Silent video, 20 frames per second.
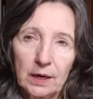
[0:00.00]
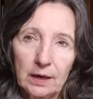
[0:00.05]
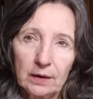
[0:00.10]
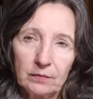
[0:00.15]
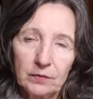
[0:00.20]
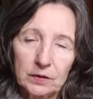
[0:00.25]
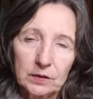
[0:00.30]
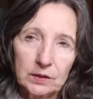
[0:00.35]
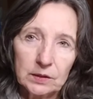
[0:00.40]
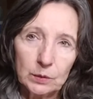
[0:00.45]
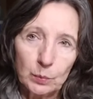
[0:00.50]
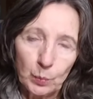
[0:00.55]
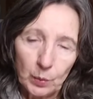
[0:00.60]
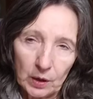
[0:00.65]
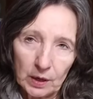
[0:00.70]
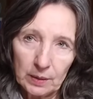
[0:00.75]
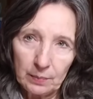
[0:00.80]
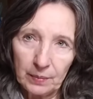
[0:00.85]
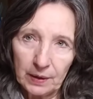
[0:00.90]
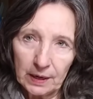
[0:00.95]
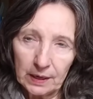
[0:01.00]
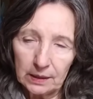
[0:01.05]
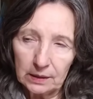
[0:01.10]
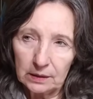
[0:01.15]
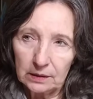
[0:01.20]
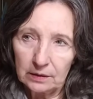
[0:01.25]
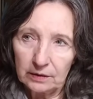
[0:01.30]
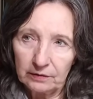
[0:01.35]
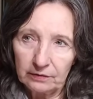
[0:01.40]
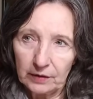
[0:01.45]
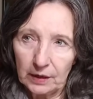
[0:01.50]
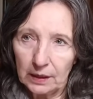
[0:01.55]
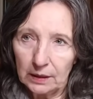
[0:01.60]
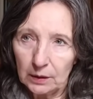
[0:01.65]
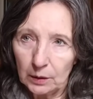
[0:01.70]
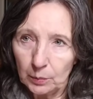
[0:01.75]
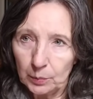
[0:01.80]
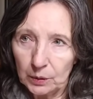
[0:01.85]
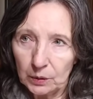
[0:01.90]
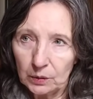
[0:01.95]
have the spray bottle
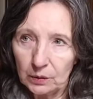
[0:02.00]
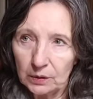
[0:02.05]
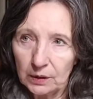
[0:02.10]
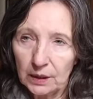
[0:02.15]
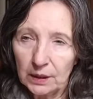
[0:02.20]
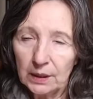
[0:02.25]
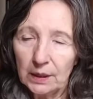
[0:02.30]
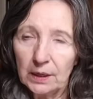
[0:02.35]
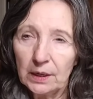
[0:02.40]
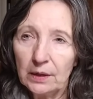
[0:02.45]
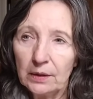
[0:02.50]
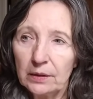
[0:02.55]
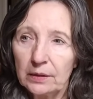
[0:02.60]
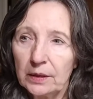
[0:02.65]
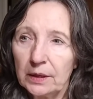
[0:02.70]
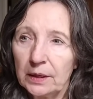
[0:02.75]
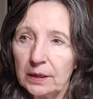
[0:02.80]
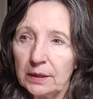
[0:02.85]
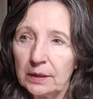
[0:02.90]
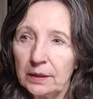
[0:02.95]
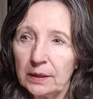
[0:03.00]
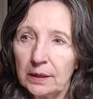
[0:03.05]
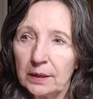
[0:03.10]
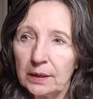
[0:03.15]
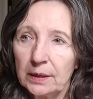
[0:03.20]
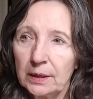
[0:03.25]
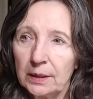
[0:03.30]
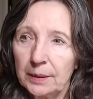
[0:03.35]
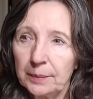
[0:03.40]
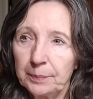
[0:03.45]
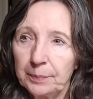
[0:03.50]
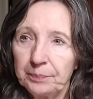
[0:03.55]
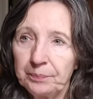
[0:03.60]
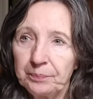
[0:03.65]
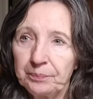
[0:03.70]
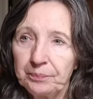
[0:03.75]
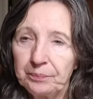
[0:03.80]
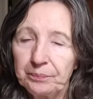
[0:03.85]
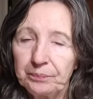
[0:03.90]
available, then, um,